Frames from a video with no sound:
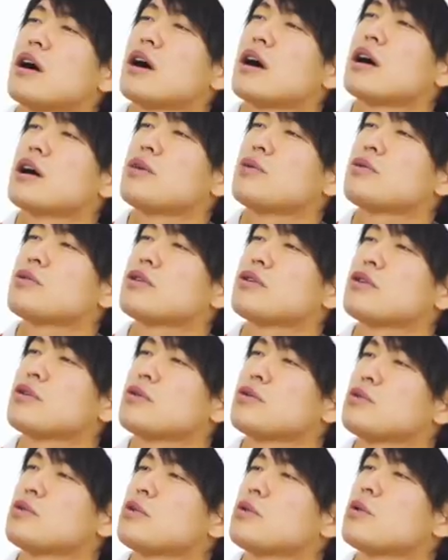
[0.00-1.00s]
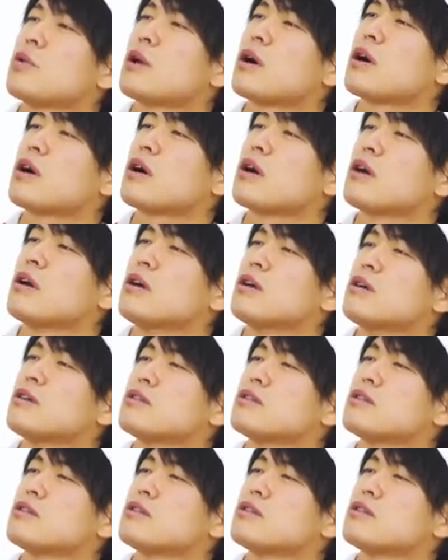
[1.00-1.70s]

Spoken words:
How cute you are.